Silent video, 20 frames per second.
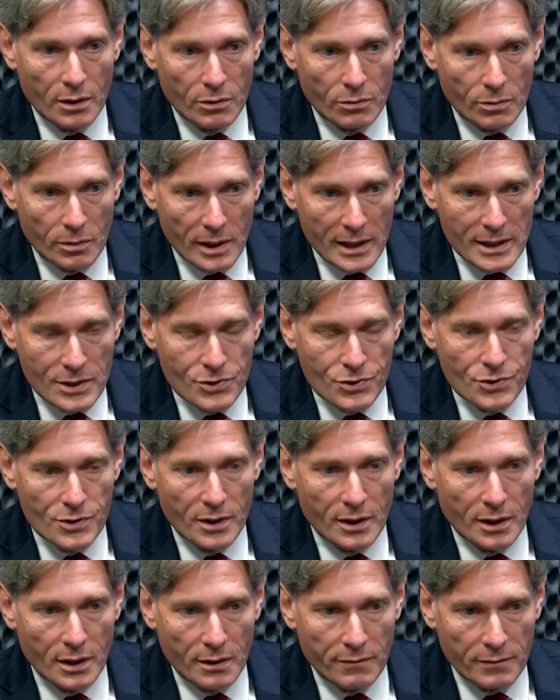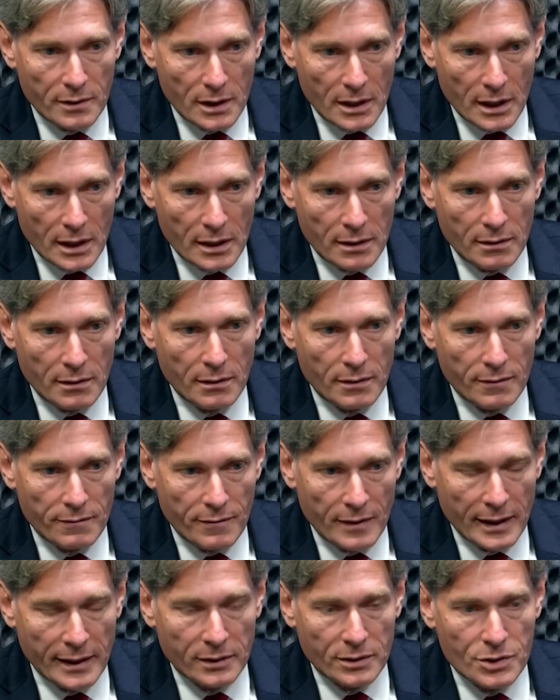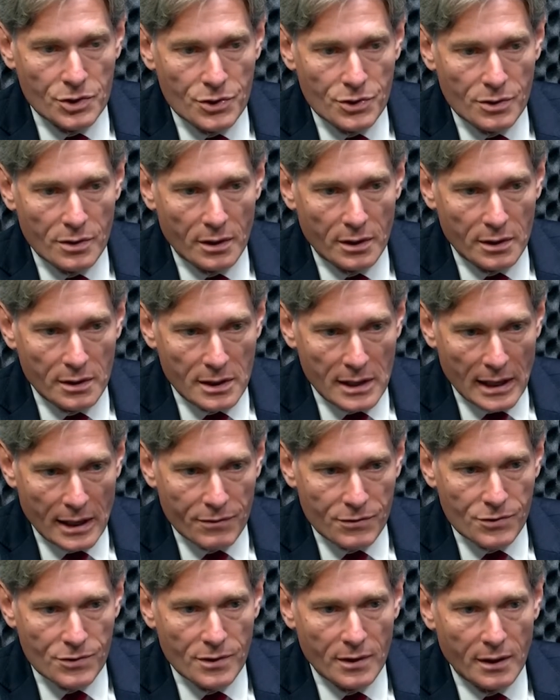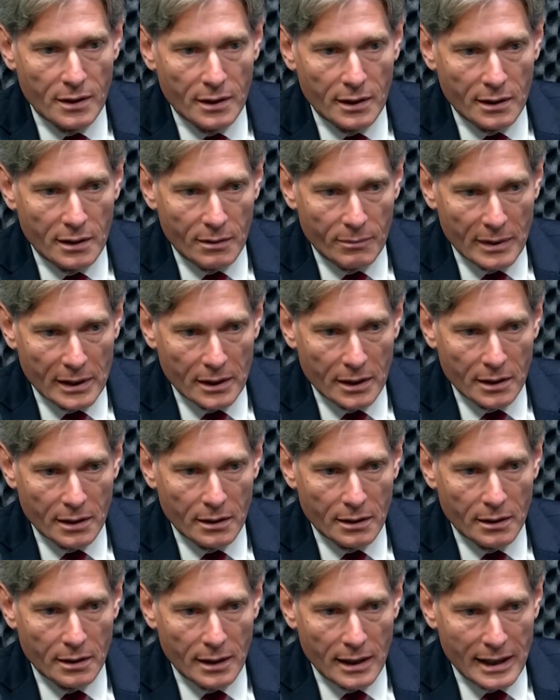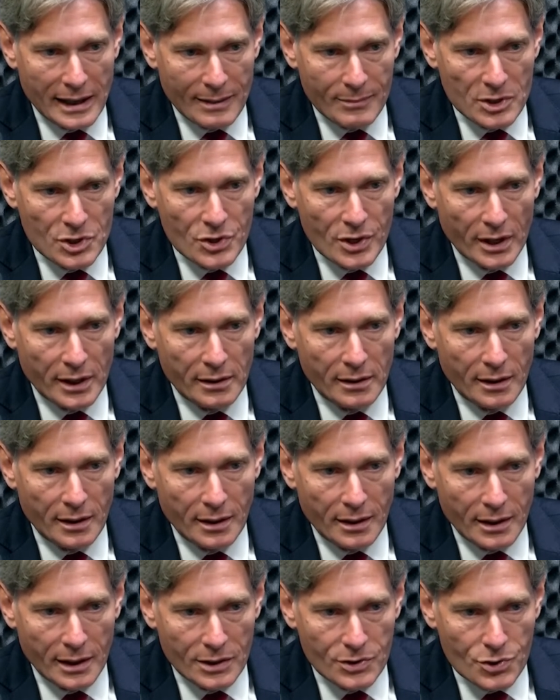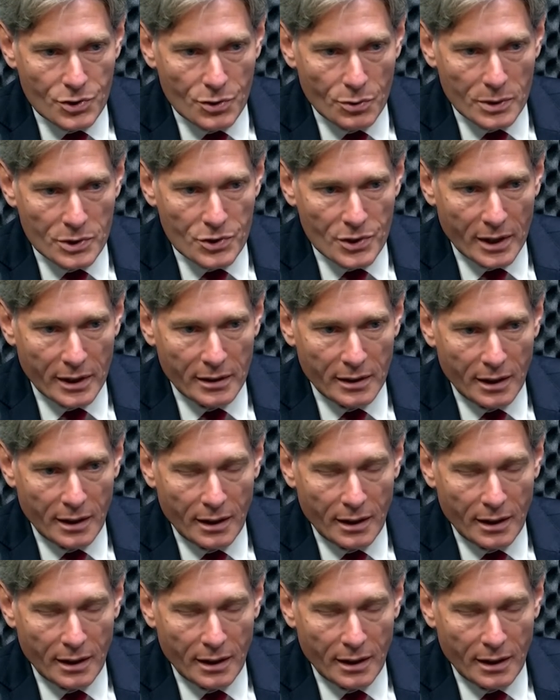rates of gun violence deaths in America homicide and suicide.